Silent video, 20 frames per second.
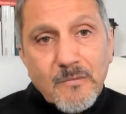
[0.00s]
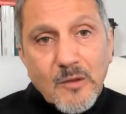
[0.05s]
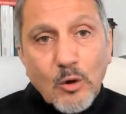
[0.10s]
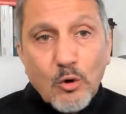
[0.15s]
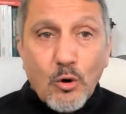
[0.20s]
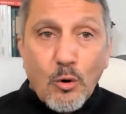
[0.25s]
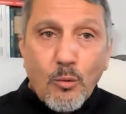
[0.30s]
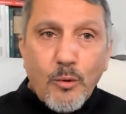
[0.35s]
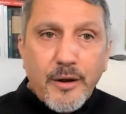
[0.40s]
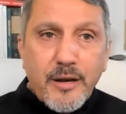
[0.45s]

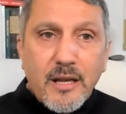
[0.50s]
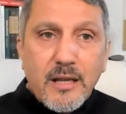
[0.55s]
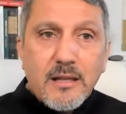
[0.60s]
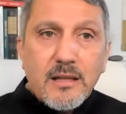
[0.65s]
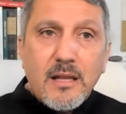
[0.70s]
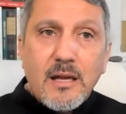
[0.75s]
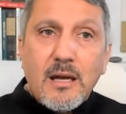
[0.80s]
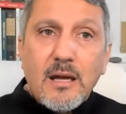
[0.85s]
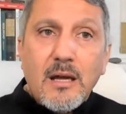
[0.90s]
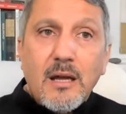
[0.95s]
ruining
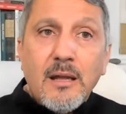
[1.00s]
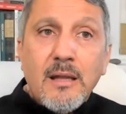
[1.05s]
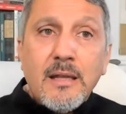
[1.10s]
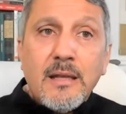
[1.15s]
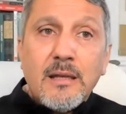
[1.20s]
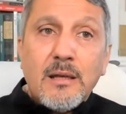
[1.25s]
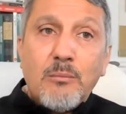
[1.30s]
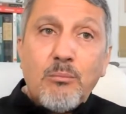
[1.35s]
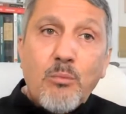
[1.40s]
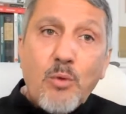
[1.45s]
the
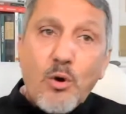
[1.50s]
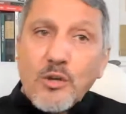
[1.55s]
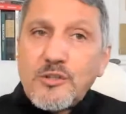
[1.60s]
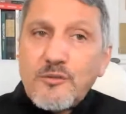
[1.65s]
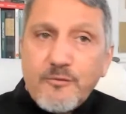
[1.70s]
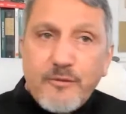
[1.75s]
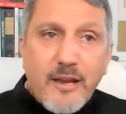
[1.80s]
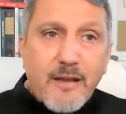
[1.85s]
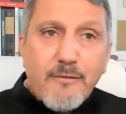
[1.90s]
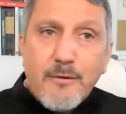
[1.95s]

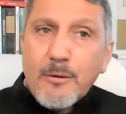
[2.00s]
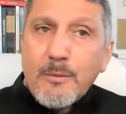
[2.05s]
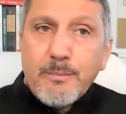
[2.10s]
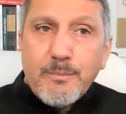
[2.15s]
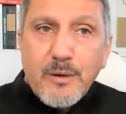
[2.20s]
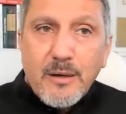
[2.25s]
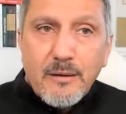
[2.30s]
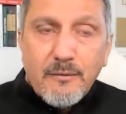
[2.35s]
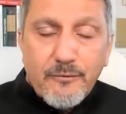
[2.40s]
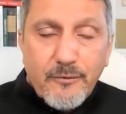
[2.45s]
most
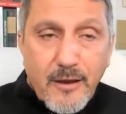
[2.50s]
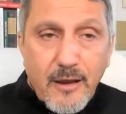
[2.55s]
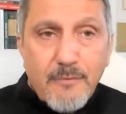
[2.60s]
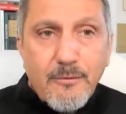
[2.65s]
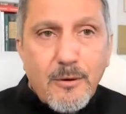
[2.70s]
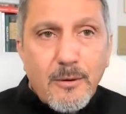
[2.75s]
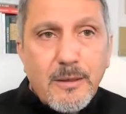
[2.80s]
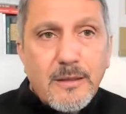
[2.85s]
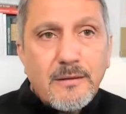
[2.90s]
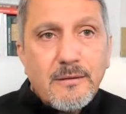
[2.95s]

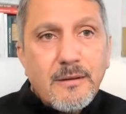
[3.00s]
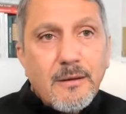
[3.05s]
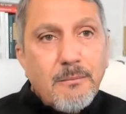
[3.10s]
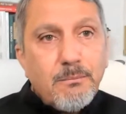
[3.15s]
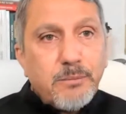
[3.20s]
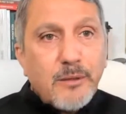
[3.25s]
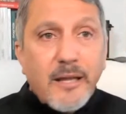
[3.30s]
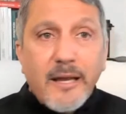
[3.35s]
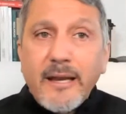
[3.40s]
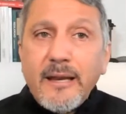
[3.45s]
favorite
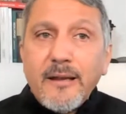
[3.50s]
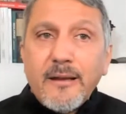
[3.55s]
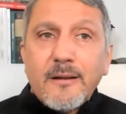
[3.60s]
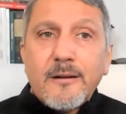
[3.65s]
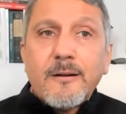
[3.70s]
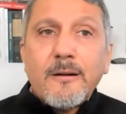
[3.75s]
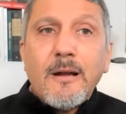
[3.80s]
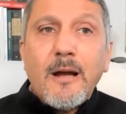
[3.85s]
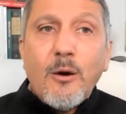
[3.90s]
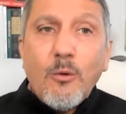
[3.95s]

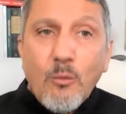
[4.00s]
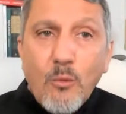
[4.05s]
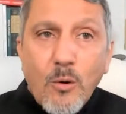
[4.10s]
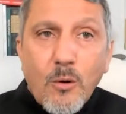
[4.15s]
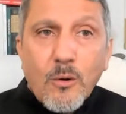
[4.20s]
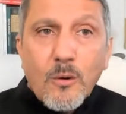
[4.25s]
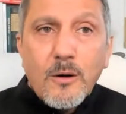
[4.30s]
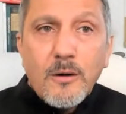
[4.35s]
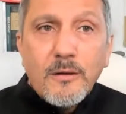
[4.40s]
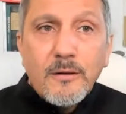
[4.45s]
player
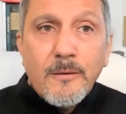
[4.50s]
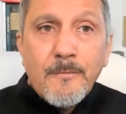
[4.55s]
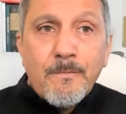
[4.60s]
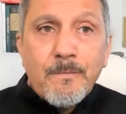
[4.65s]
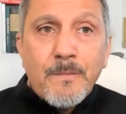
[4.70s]
award,